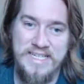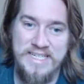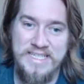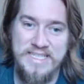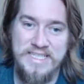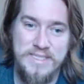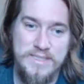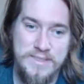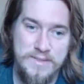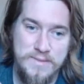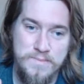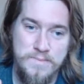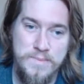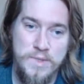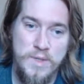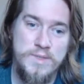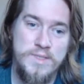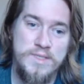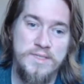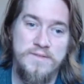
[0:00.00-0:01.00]
It is
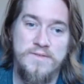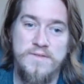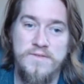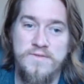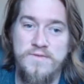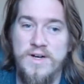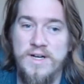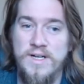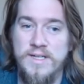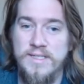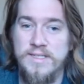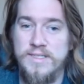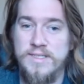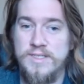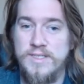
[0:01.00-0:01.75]
mostly for fun.